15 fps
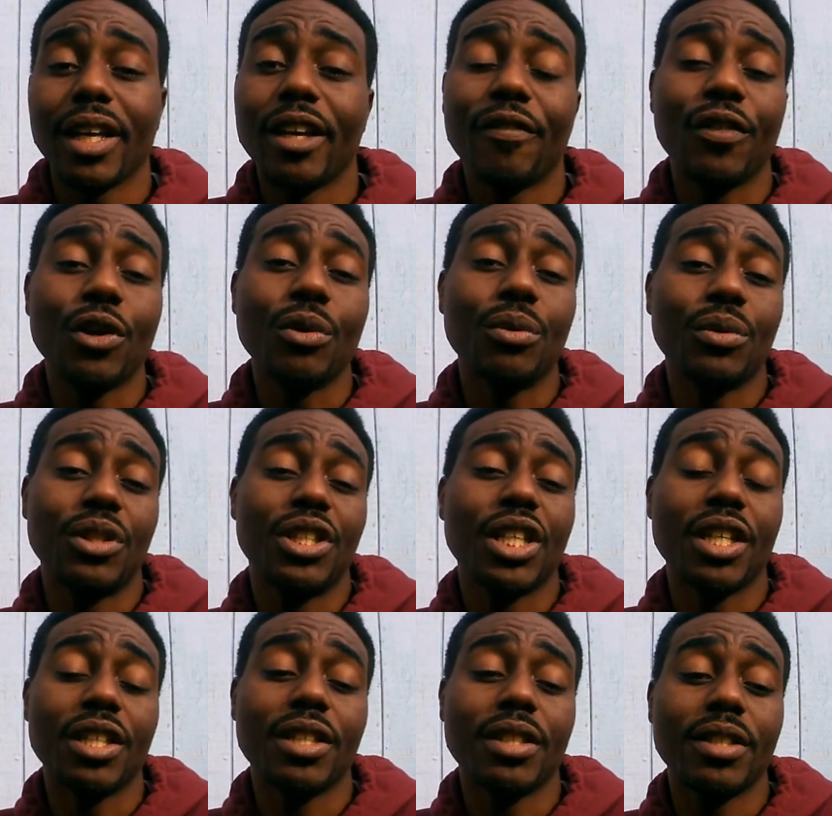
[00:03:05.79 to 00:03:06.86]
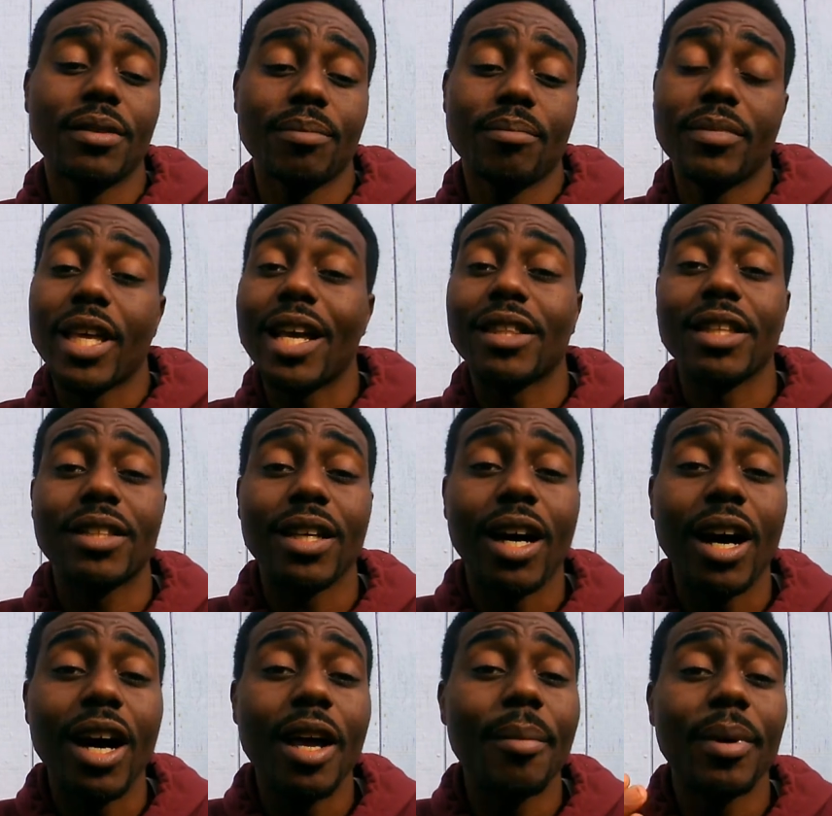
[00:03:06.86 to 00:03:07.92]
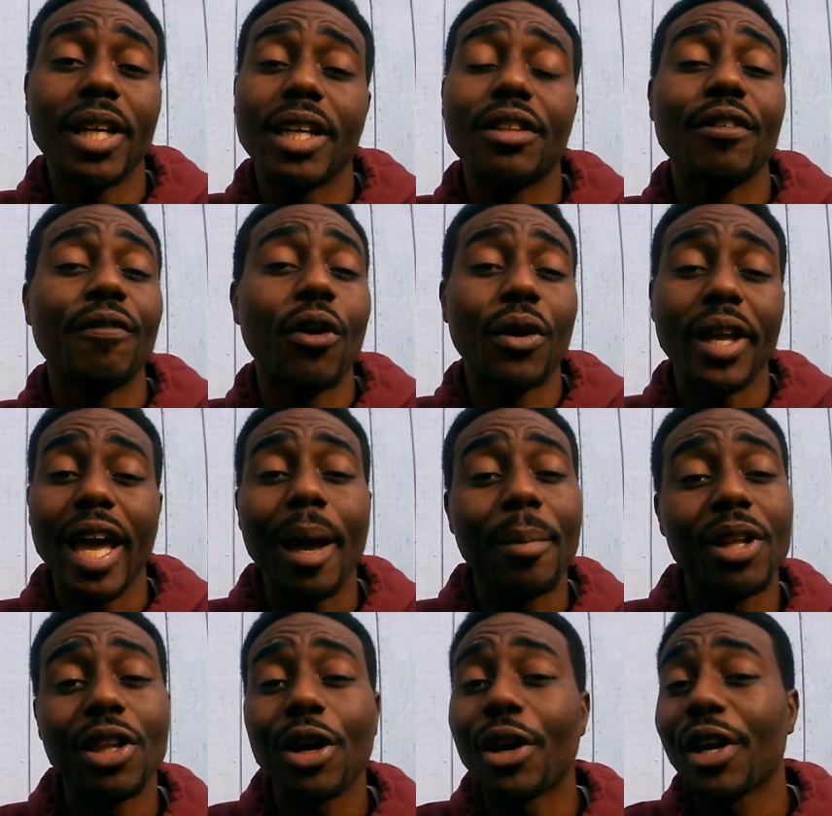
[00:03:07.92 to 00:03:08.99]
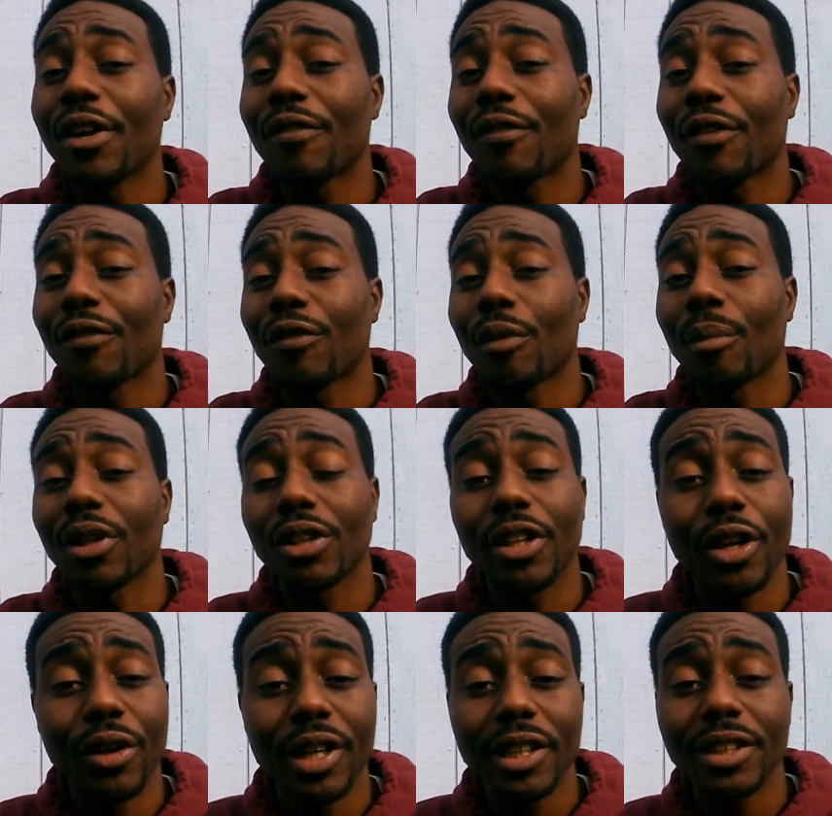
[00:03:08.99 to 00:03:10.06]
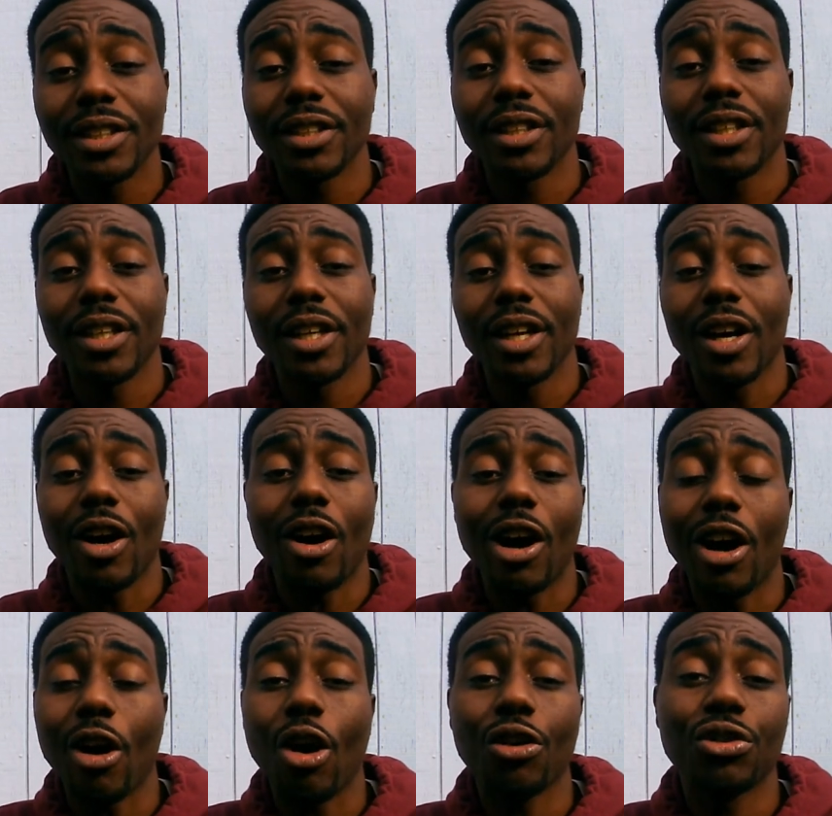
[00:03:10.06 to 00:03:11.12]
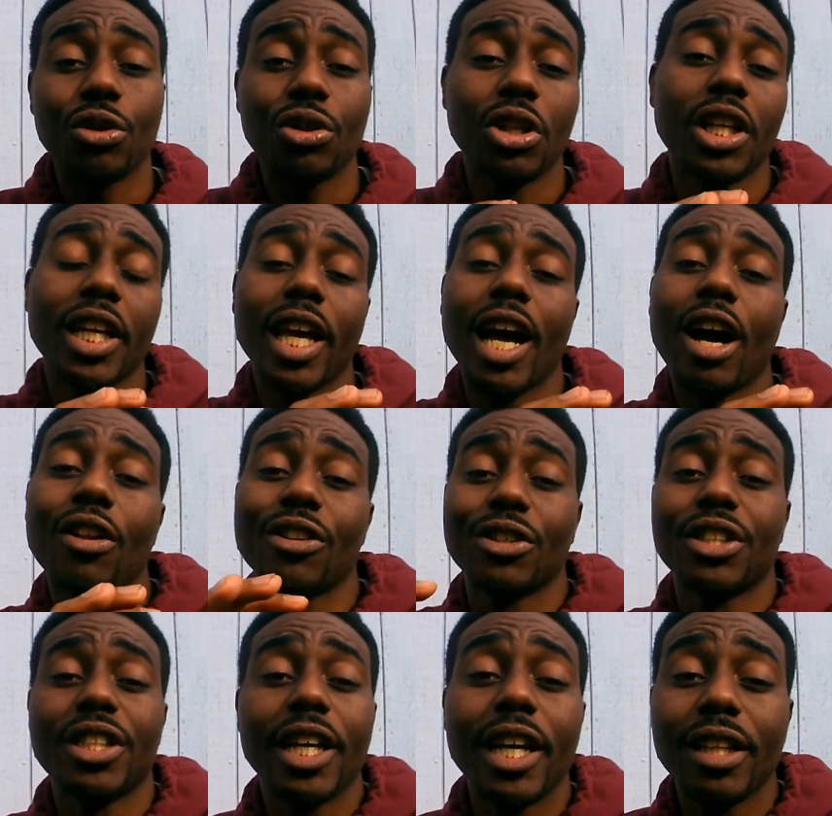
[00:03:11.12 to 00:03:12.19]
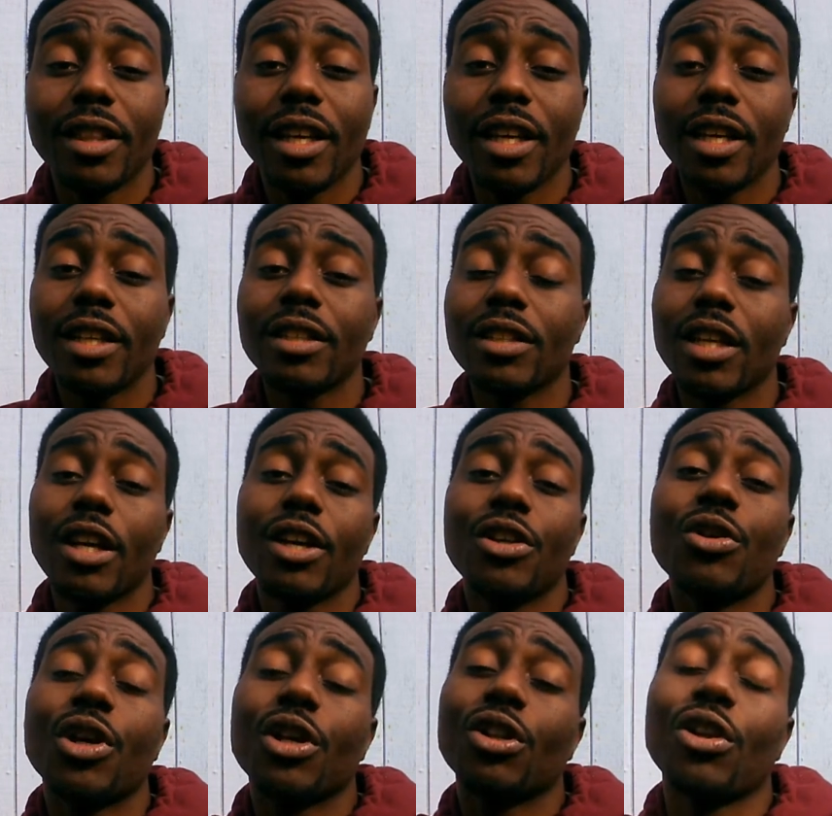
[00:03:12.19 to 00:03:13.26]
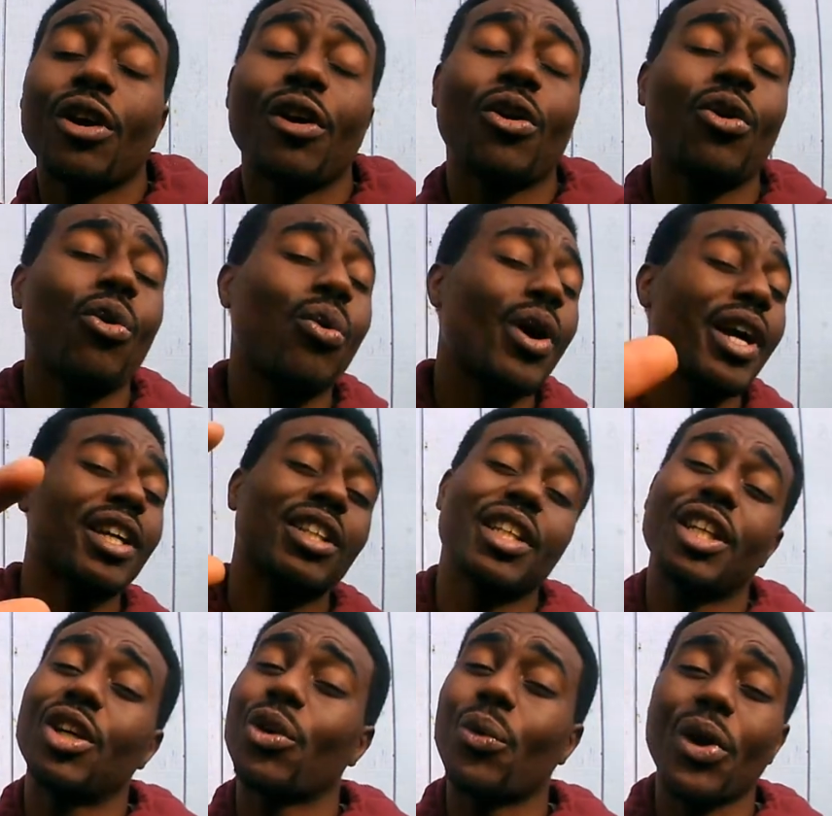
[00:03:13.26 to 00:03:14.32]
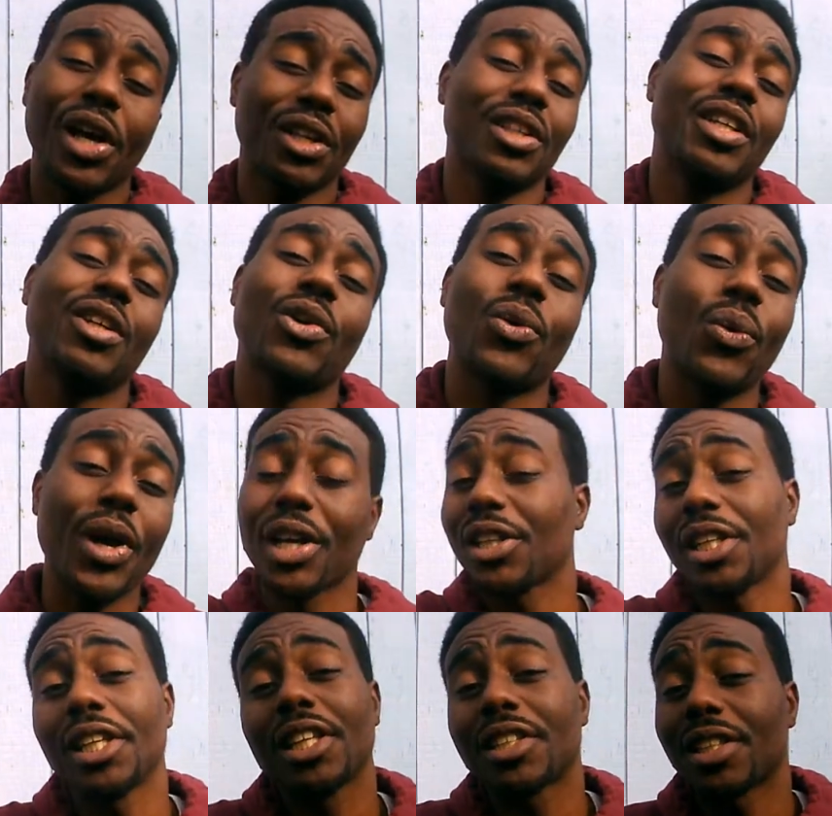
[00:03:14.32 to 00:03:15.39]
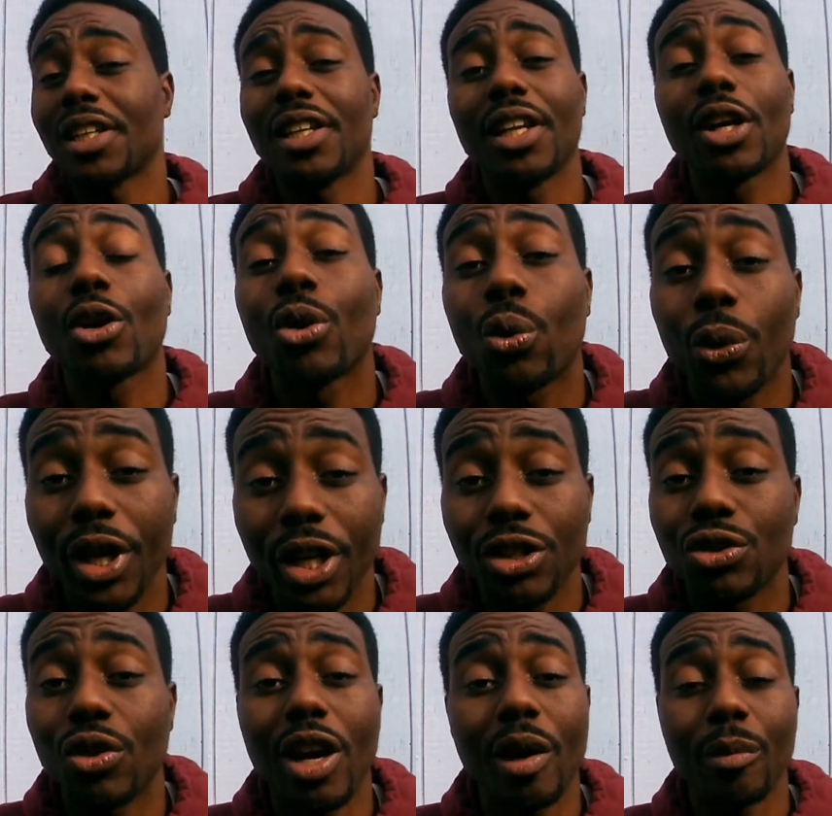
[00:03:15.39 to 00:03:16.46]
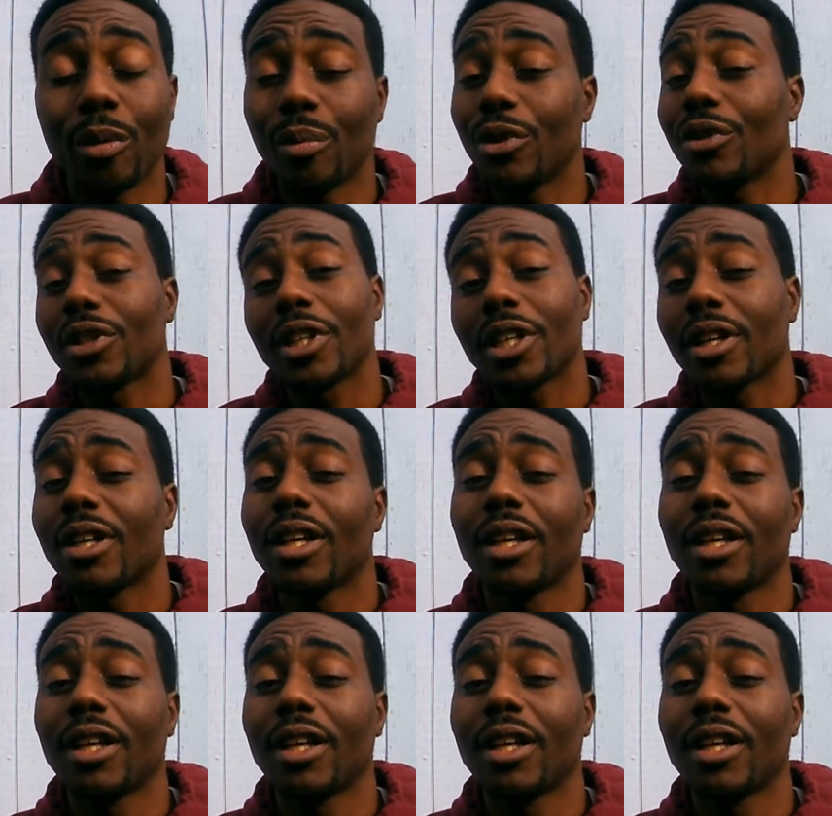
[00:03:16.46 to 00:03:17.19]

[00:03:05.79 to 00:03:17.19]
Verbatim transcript: If you just take the time, get the vocabulary from the lyrics, also look at how they're saying things, you can learn quickly, quickly, quickly listening to Korean drama music.